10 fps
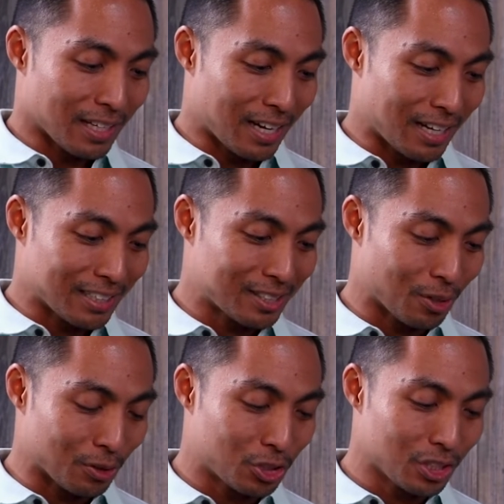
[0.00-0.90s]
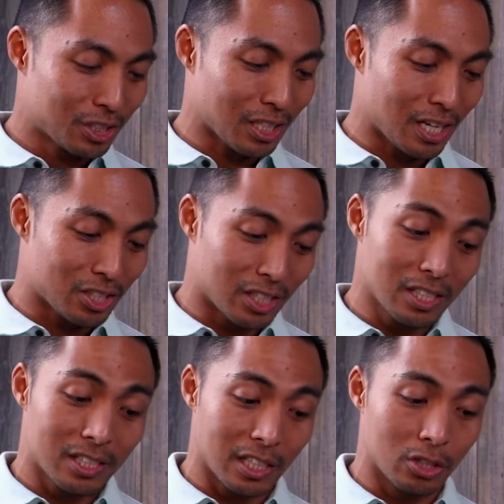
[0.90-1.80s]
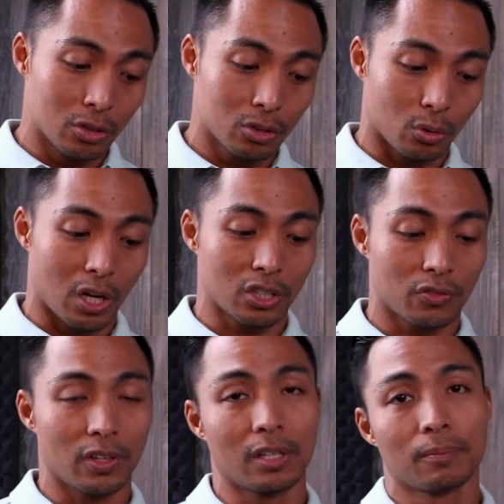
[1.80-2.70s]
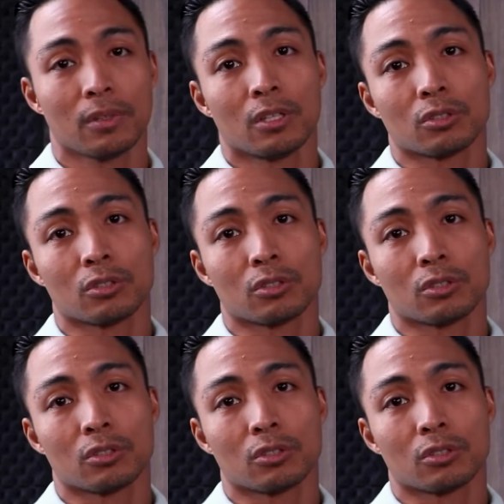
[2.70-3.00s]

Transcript: Yeah. So she's since then used CrossFit.